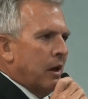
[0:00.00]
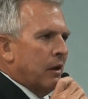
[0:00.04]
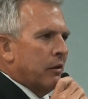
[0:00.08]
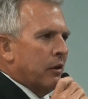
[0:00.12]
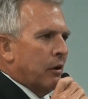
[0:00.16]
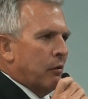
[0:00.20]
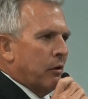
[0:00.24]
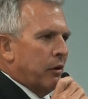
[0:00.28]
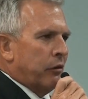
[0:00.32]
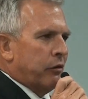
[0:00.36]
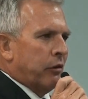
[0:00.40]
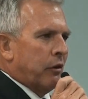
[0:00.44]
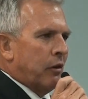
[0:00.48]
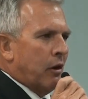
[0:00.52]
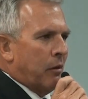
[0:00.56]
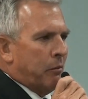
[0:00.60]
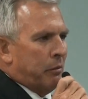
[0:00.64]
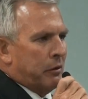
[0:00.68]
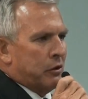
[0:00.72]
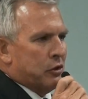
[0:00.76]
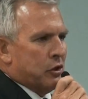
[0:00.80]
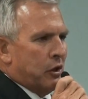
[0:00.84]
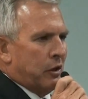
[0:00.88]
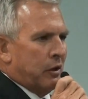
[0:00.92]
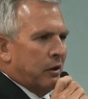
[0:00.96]
There is an
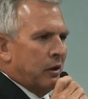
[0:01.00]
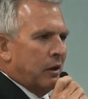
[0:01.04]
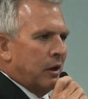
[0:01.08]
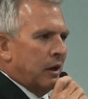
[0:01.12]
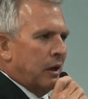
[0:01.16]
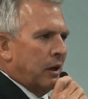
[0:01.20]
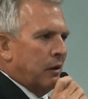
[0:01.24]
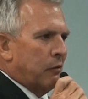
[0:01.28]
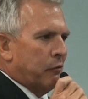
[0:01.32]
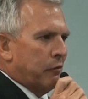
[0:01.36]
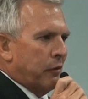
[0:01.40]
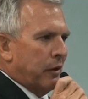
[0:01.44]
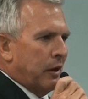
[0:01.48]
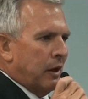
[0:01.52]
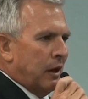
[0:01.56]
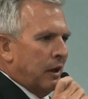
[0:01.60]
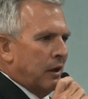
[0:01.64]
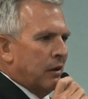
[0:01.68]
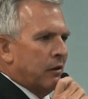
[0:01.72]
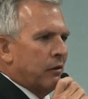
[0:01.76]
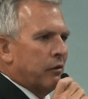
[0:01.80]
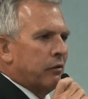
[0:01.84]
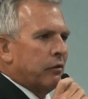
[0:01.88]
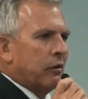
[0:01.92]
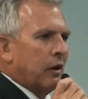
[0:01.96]
opportunity,
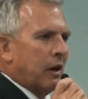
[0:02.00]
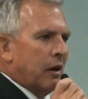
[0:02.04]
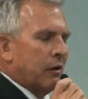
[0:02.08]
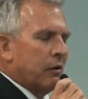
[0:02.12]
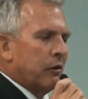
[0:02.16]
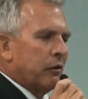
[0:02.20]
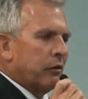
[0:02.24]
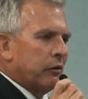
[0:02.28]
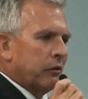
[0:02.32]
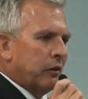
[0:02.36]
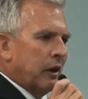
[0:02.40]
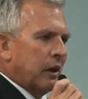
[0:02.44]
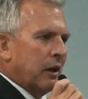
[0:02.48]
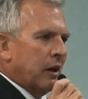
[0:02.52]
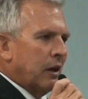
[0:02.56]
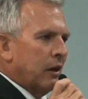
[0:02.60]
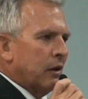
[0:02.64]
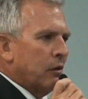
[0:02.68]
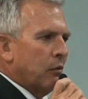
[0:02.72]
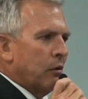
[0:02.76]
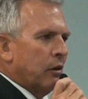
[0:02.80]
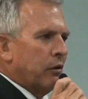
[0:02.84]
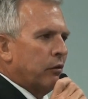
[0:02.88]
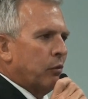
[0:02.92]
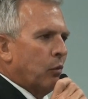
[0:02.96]
Ian's sticking
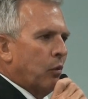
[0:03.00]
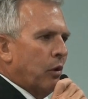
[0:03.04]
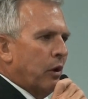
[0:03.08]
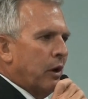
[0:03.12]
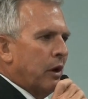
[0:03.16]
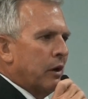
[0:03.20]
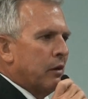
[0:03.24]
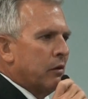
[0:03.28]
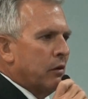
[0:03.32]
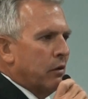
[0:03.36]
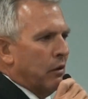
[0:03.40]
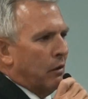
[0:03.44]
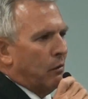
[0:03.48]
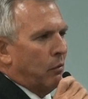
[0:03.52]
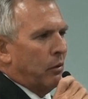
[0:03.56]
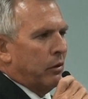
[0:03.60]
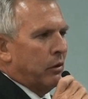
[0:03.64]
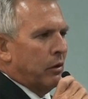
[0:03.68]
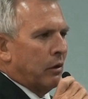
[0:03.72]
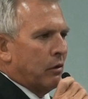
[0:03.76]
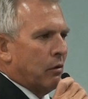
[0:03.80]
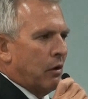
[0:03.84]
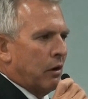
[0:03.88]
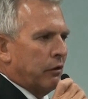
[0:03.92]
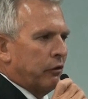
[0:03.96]
to his word, that with
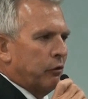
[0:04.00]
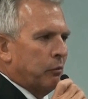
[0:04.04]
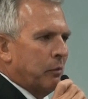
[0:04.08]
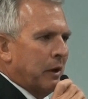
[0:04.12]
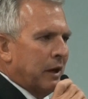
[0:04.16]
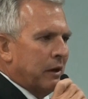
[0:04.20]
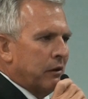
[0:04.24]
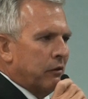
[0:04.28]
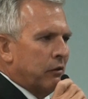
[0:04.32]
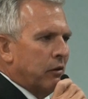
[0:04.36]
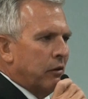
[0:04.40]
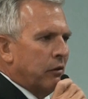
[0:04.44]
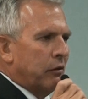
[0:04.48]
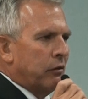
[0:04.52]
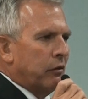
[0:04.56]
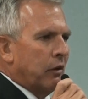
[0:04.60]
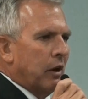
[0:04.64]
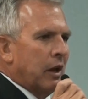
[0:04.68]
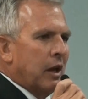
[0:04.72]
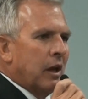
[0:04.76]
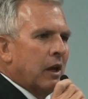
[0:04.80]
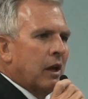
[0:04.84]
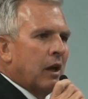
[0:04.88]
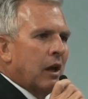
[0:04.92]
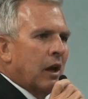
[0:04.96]
the crossbenchers,
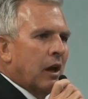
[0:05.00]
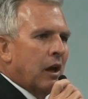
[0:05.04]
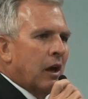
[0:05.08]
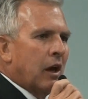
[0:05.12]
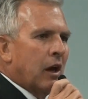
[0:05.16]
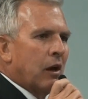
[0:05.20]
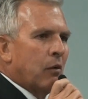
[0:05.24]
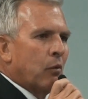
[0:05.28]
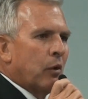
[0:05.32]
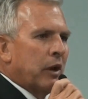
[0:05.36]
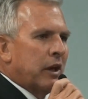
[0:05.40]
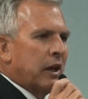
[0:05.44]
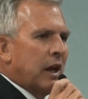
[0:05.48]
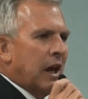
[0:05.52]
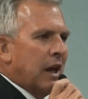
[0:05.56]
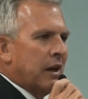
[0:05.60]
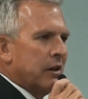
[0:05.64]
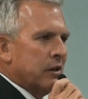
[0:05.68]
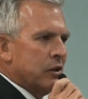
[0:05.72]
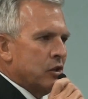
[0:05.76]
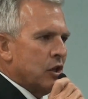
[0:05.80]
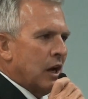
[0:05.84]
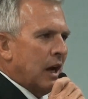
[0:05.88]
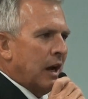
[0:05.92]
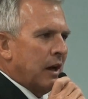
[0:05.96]
we
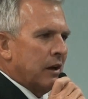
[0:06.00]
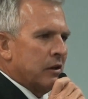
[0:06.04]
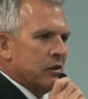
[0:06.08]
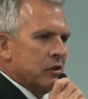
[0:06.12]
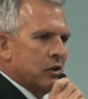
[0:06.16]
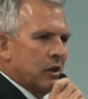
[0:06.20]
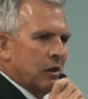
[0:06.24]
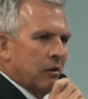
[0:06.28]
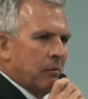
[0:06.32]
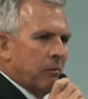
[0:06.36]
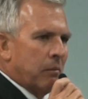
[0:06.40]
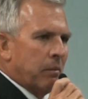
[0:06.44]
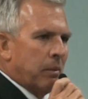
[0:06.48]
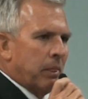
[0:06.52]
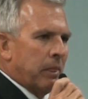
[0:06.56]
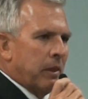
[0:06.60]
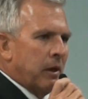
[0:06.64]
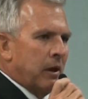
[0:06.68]
can change it.